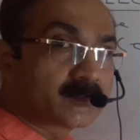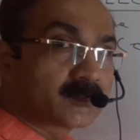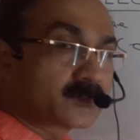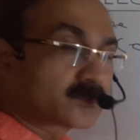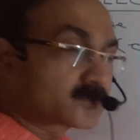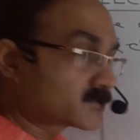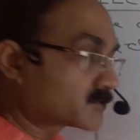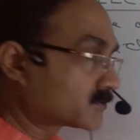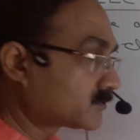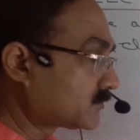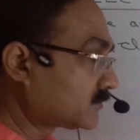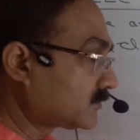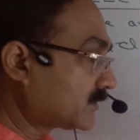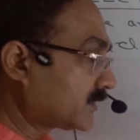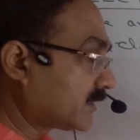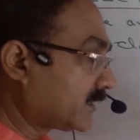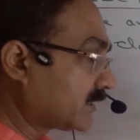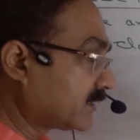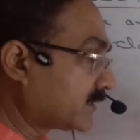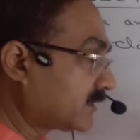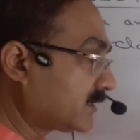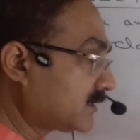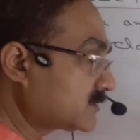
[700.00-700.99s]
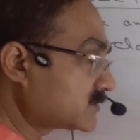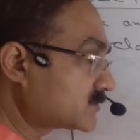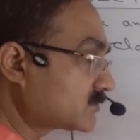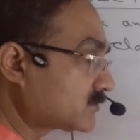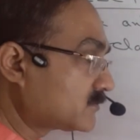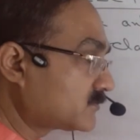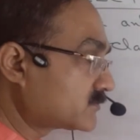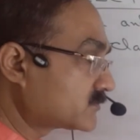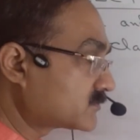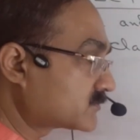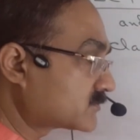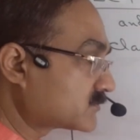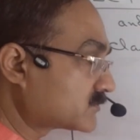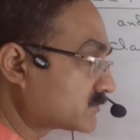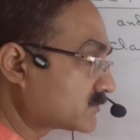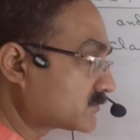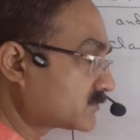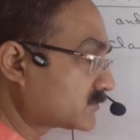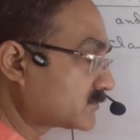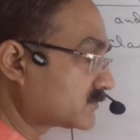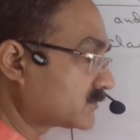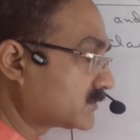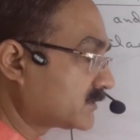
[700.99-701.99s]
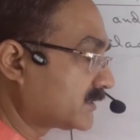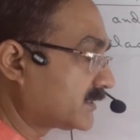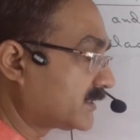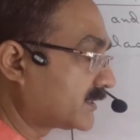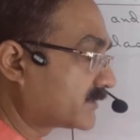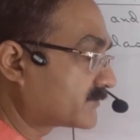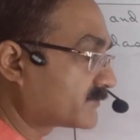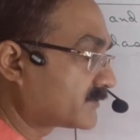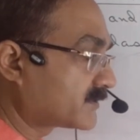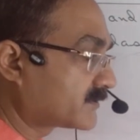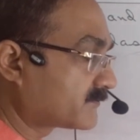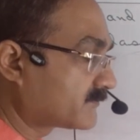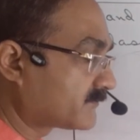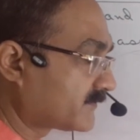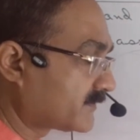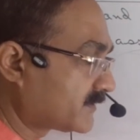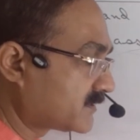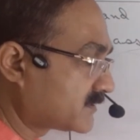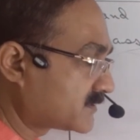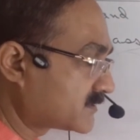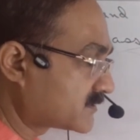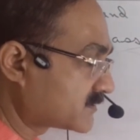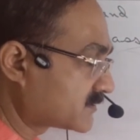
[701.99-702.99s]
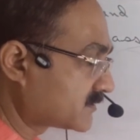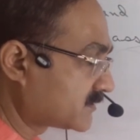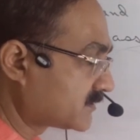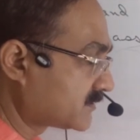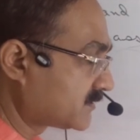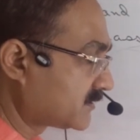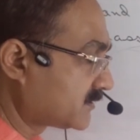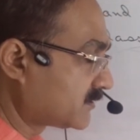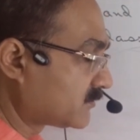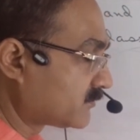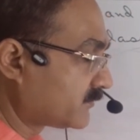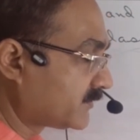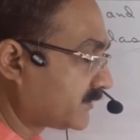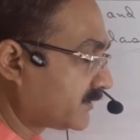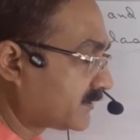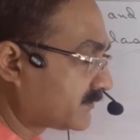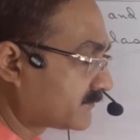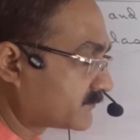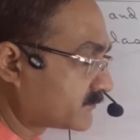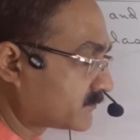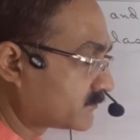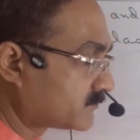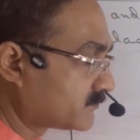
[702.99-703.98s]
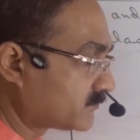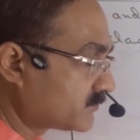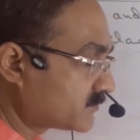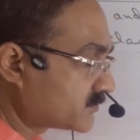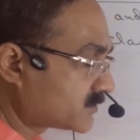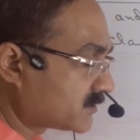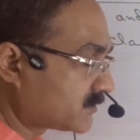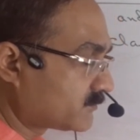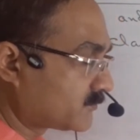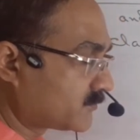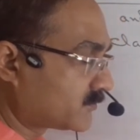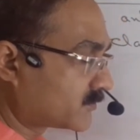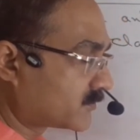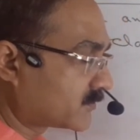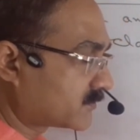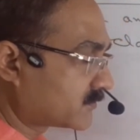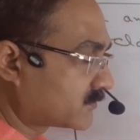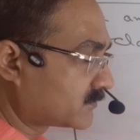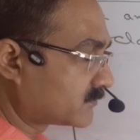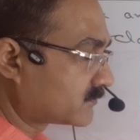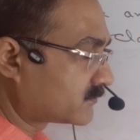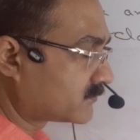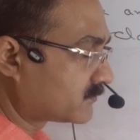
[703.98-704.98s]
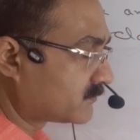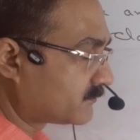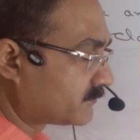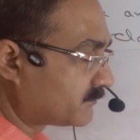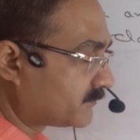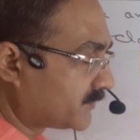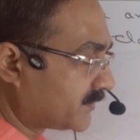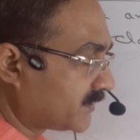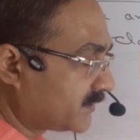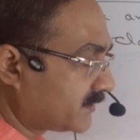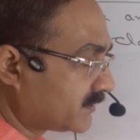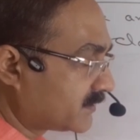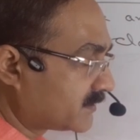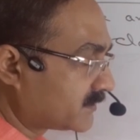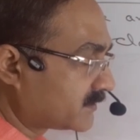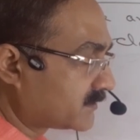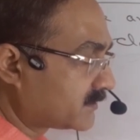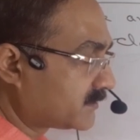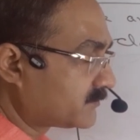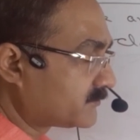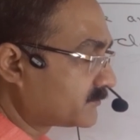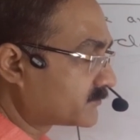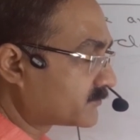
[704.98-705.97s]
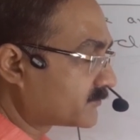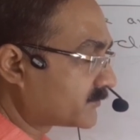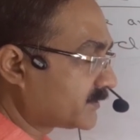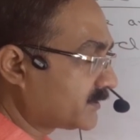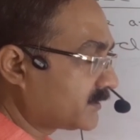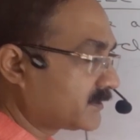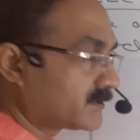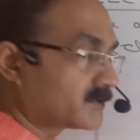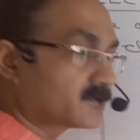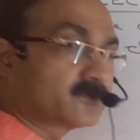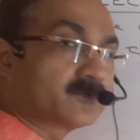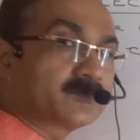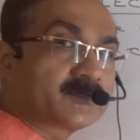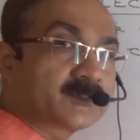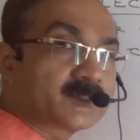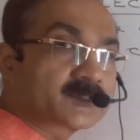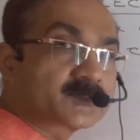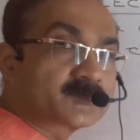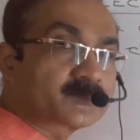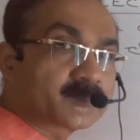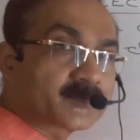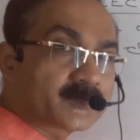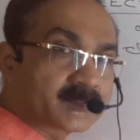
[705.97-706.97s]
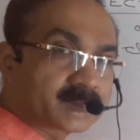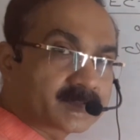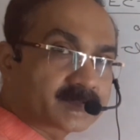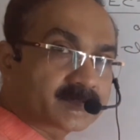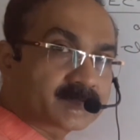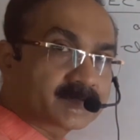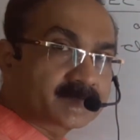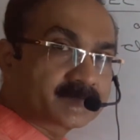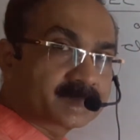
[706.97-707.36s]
So against those electric fields, we have to do some work to bring Q3 to this point.